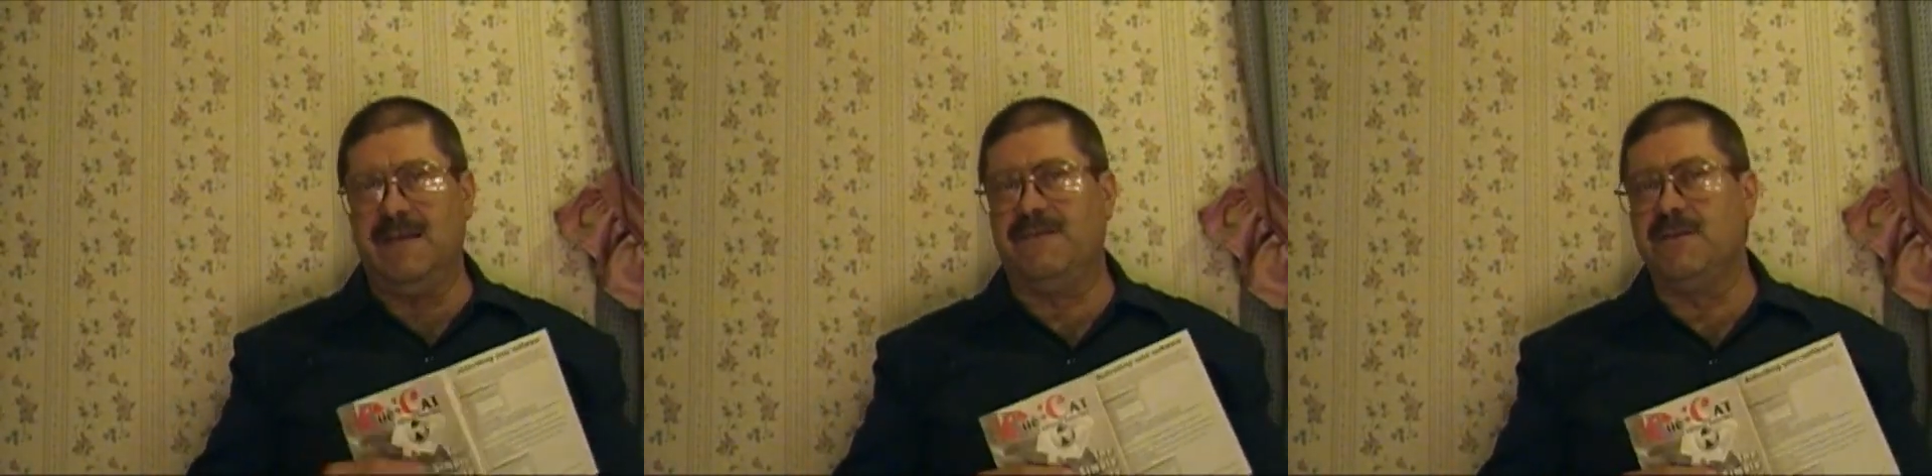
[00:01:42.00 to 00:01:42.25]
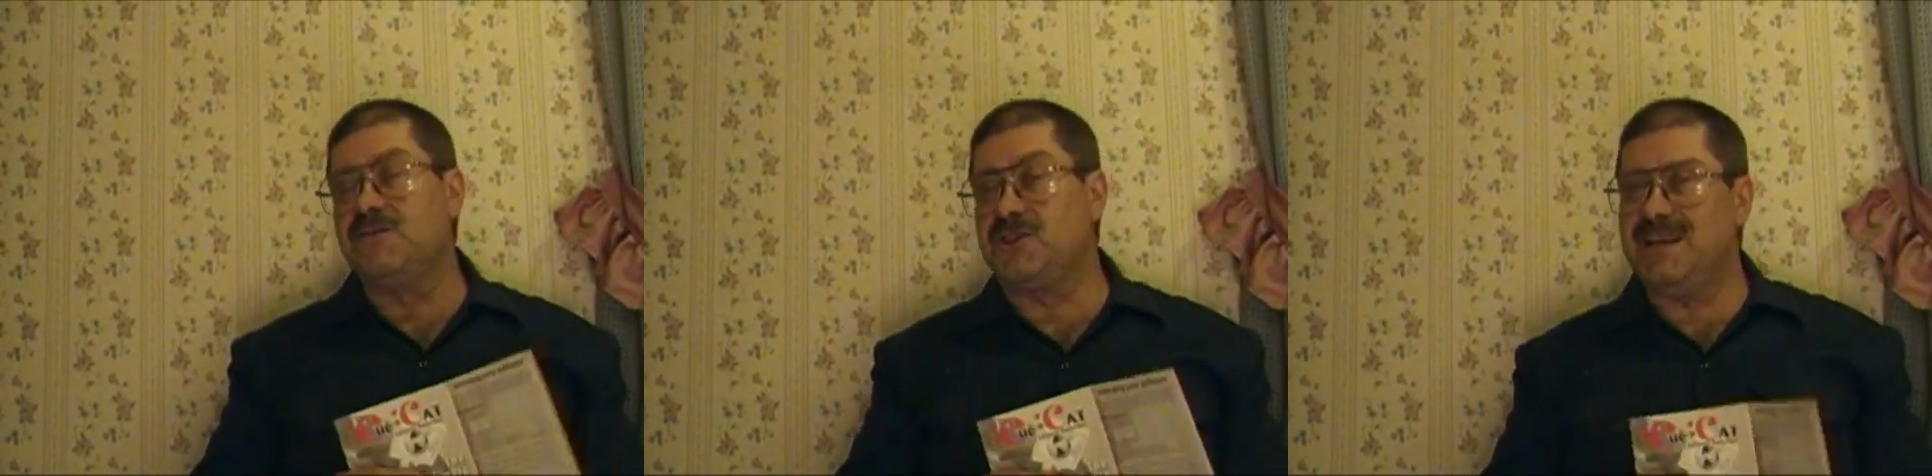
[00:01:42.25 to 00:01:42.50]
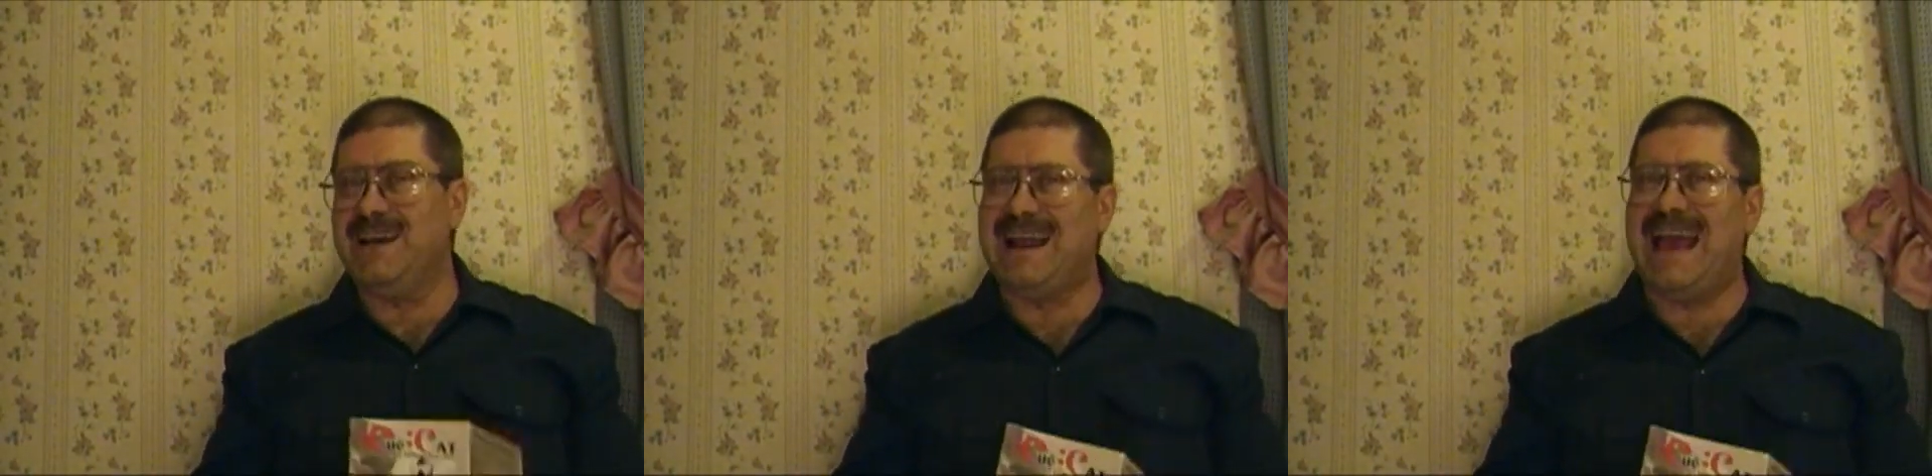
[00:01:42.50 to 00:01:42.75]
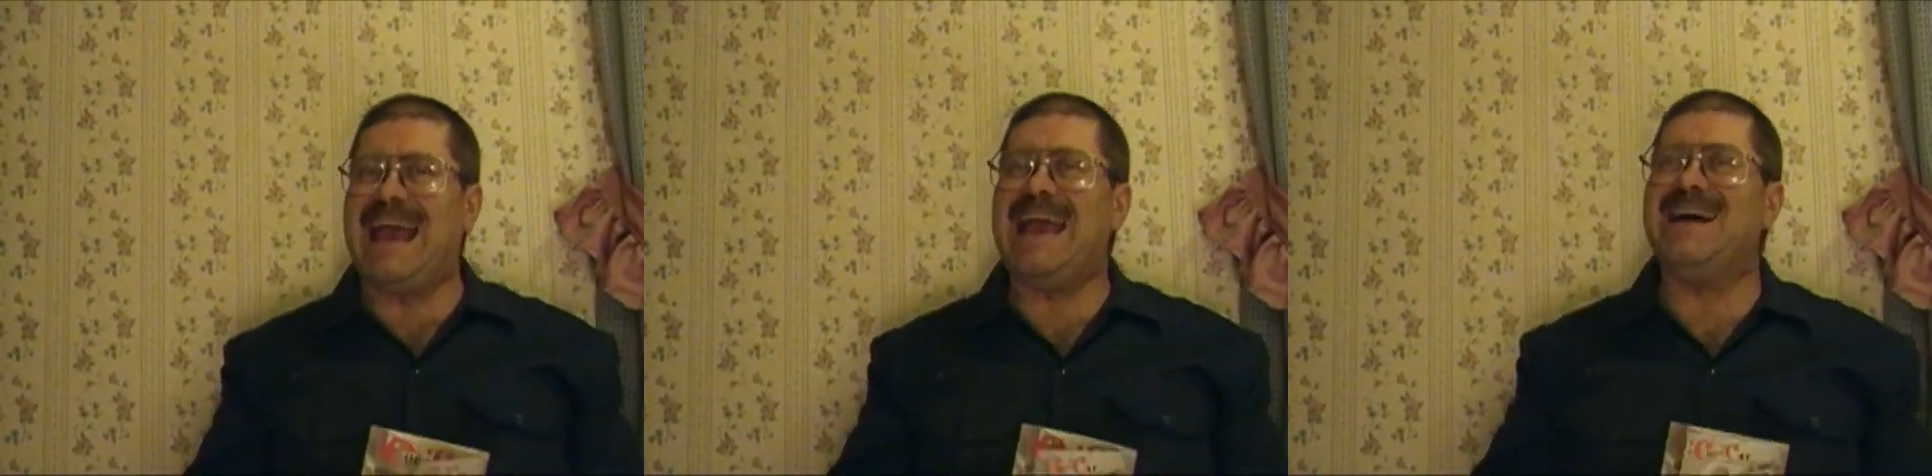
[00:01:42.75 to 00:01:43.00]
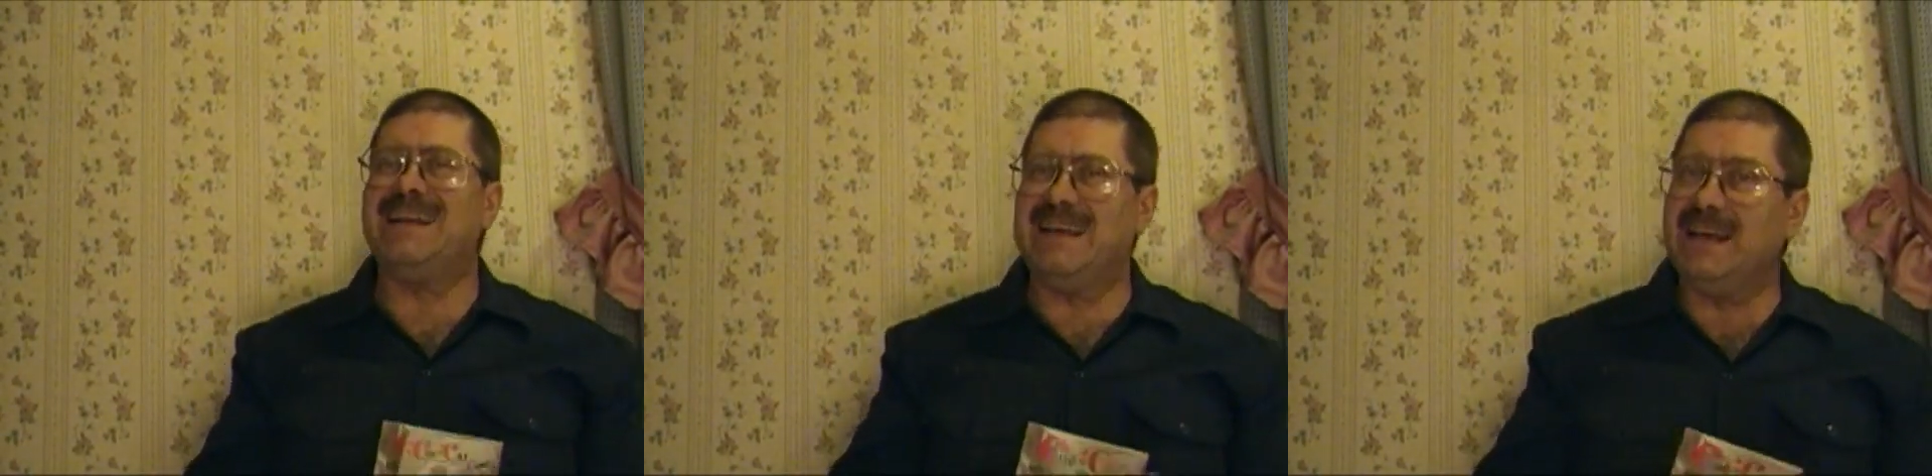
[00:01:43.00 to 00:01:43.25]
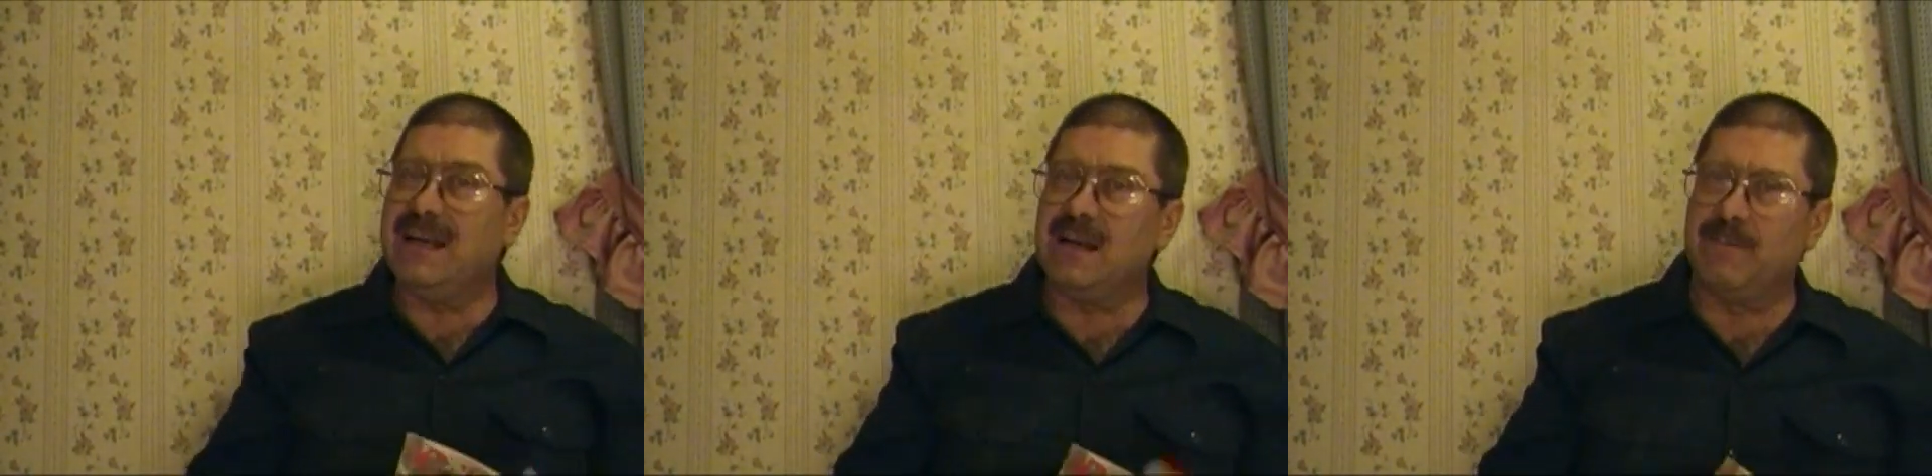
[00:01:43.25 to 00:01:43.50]
If you see an
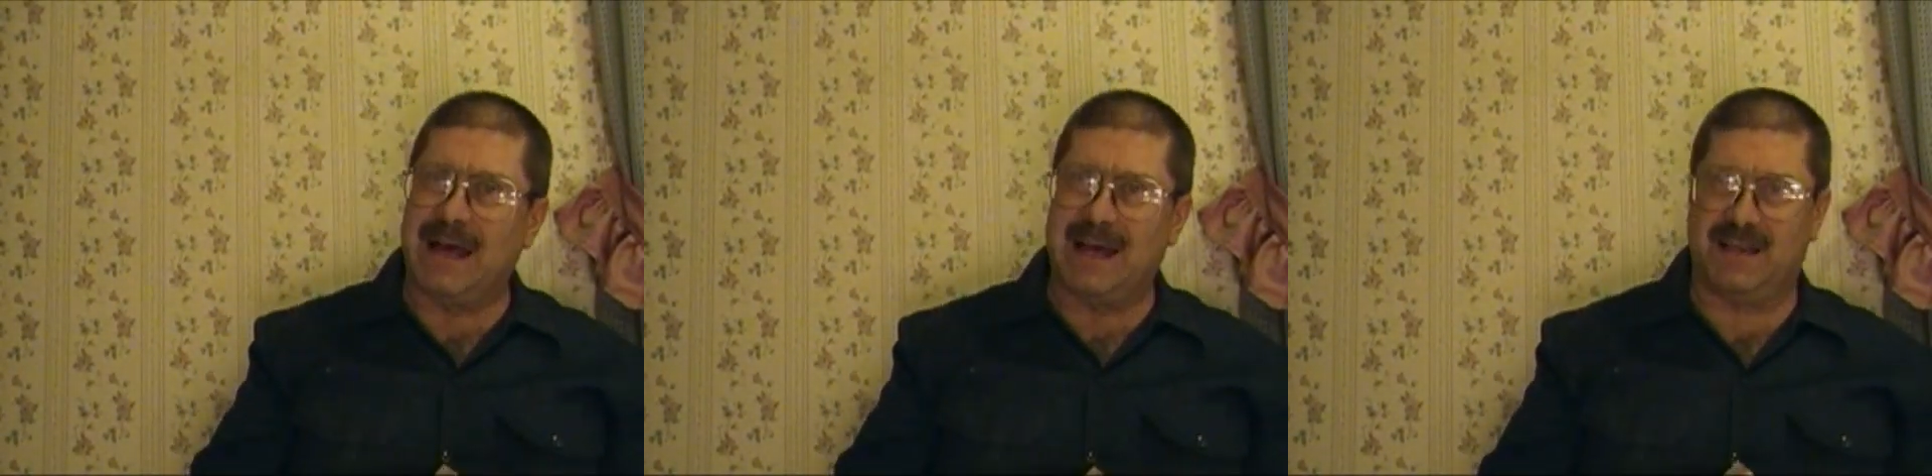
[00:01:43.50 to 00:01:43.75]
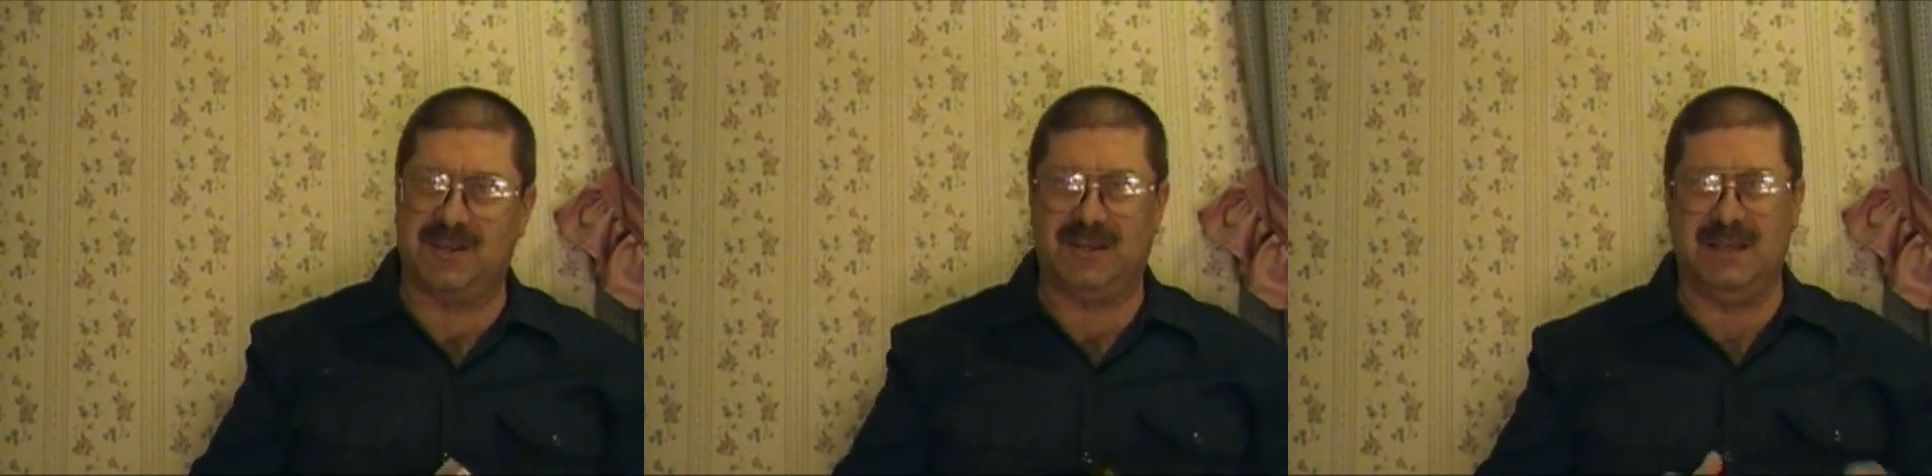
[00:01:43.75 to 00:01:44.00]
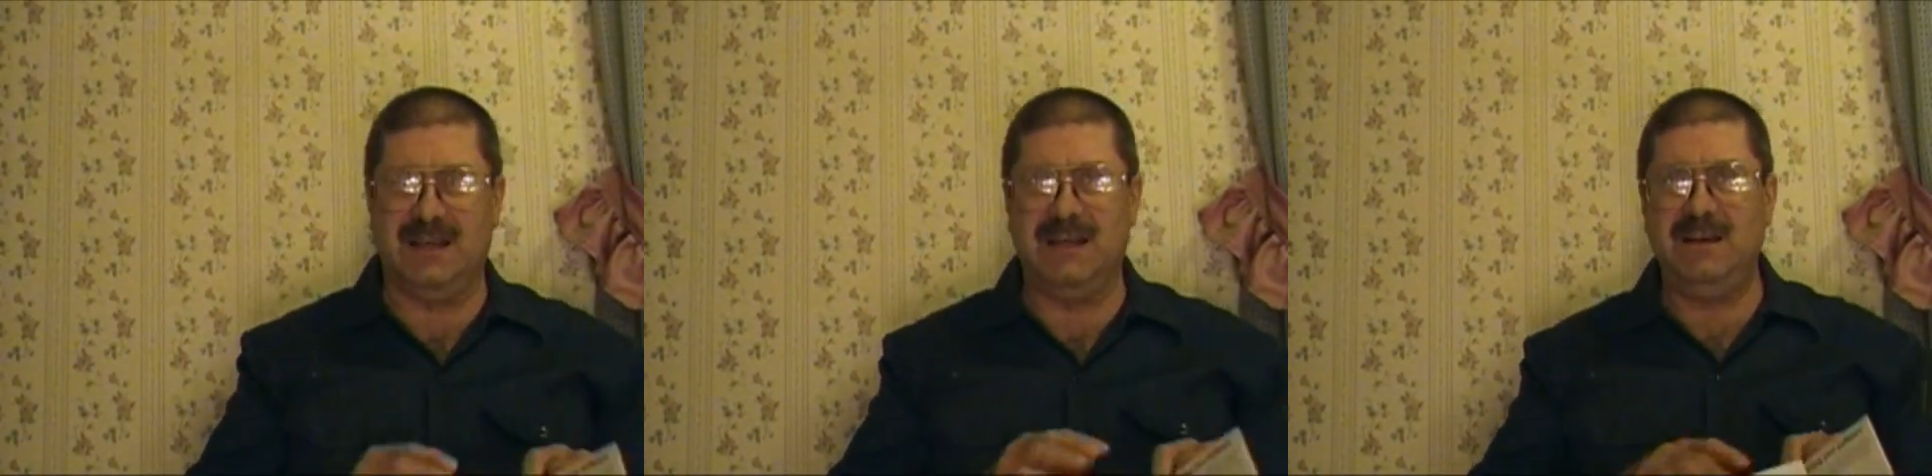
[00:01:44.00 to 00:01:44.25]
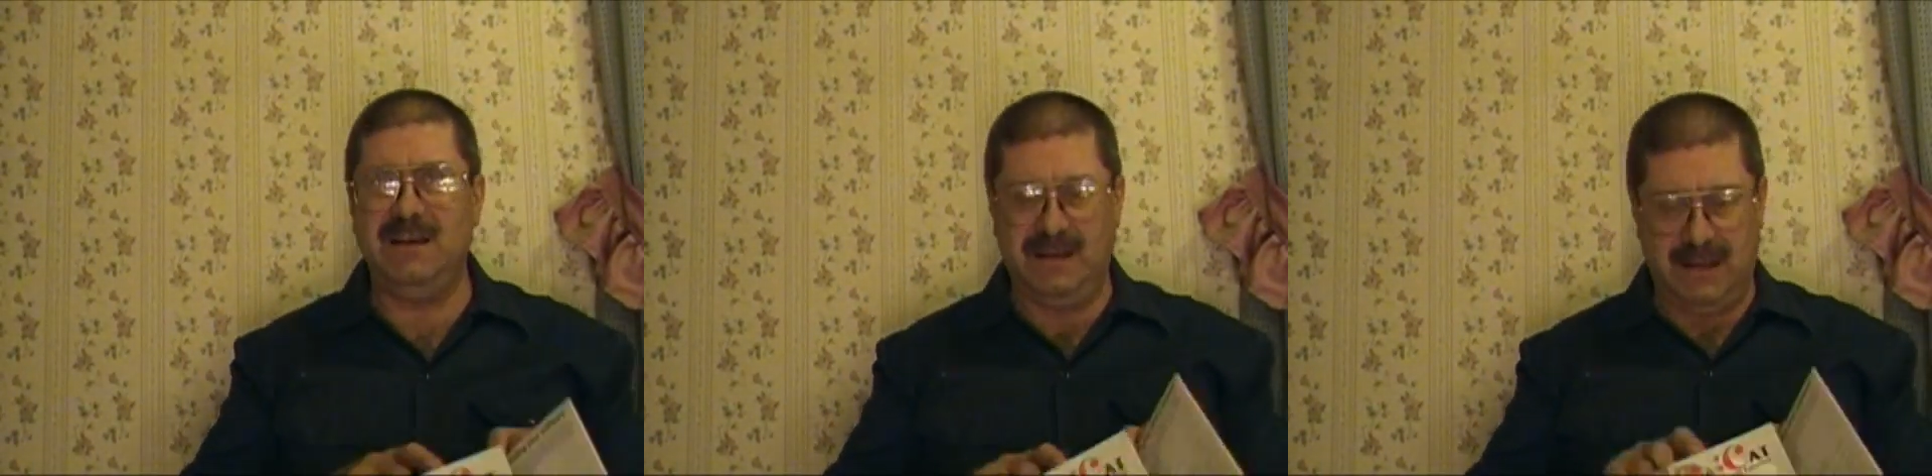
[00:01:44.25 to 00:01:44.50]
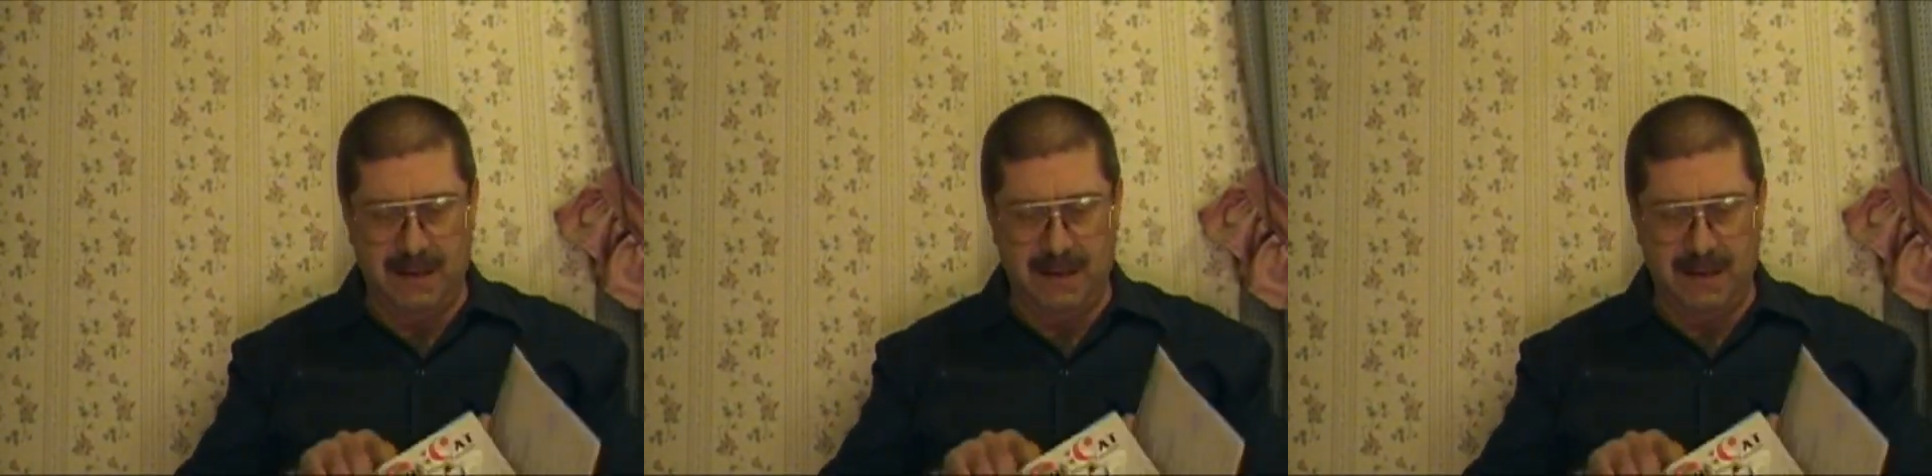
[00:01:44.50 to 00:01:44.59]
ad in a magazine,